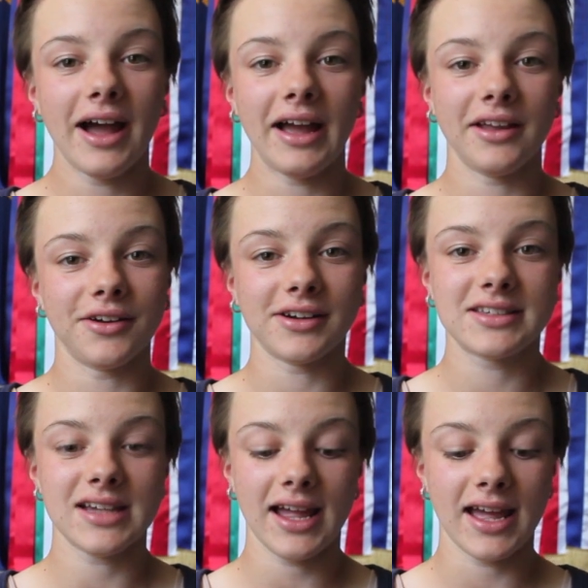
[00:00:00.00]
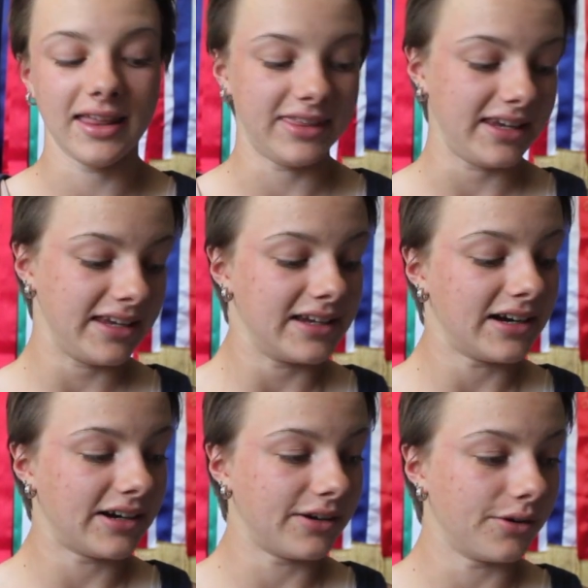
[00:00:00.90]
I got the
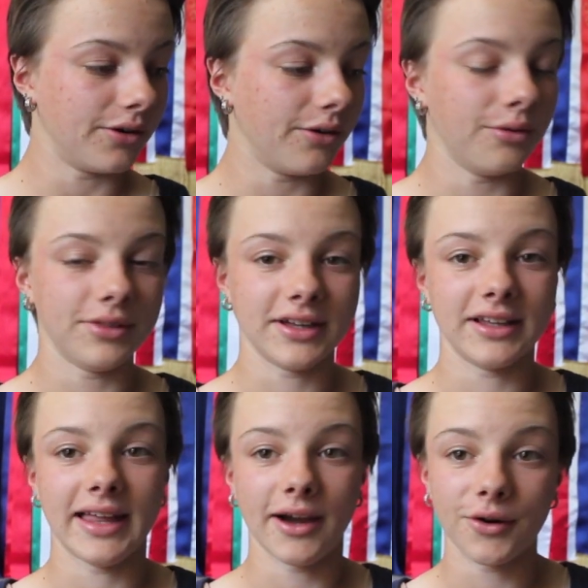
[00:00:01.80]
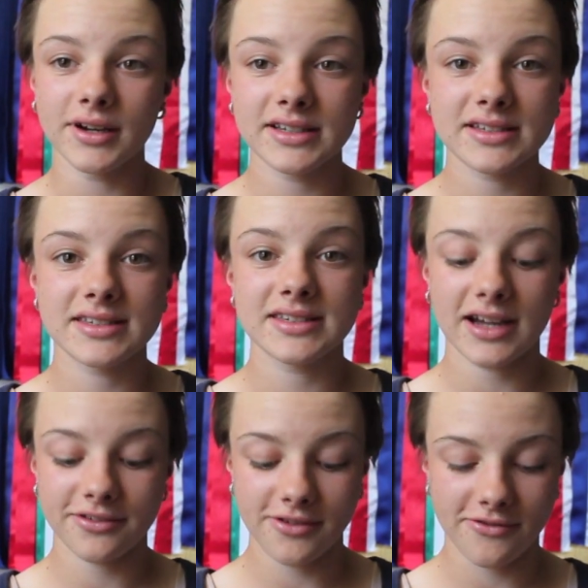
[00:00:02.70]
all the like orange
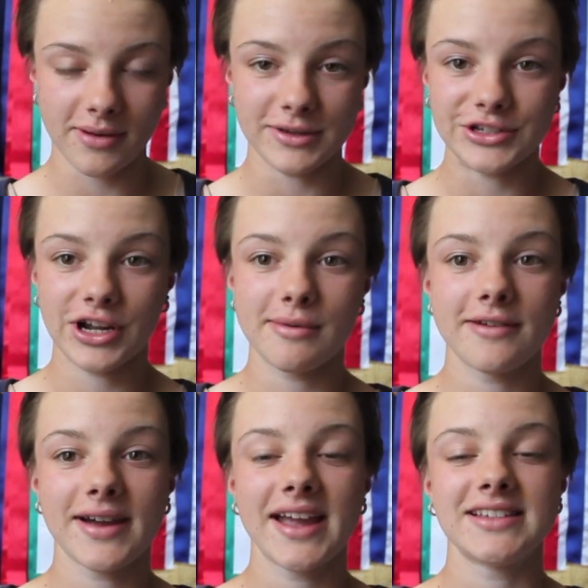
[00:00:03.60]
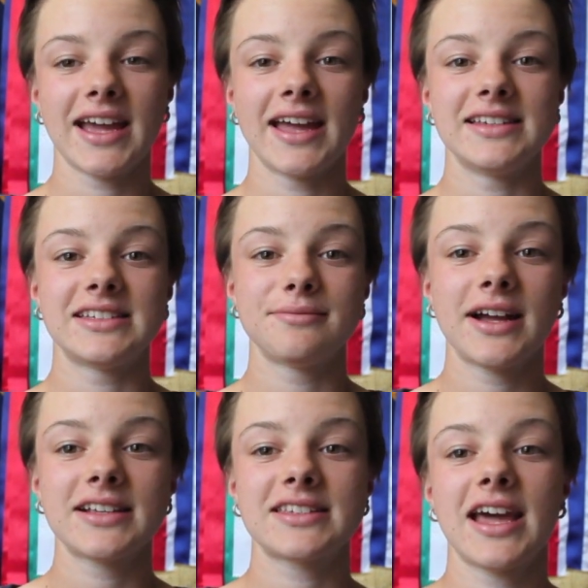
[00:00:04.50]
stuff from the Schockemohle range, and to
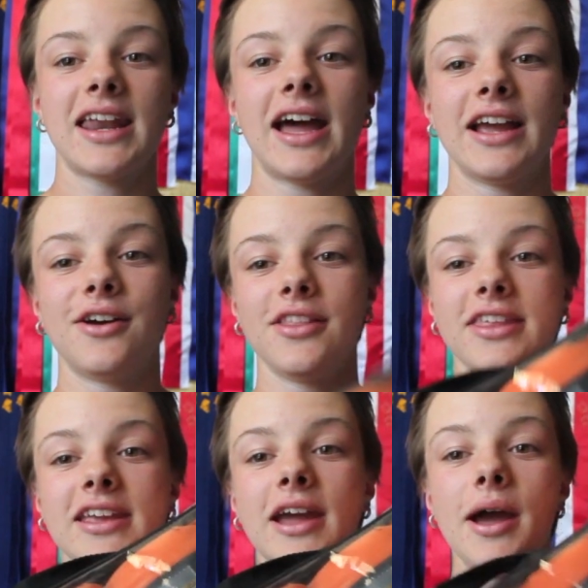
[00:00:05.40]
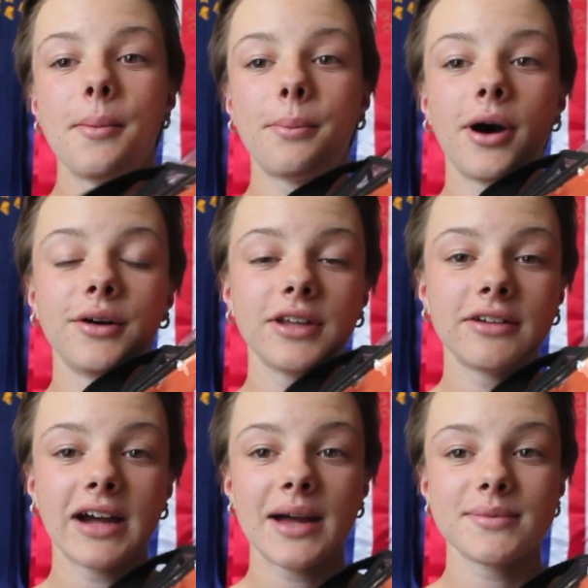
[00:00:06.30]
match that I got the polo
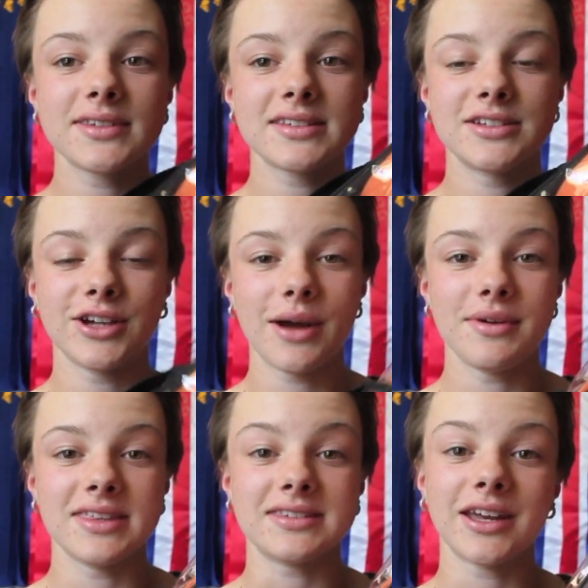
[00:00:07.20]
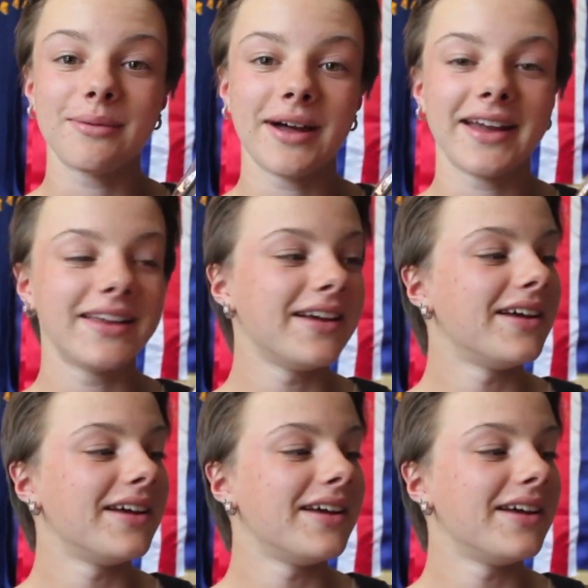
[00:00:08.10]
wraps to go with the saddle pad.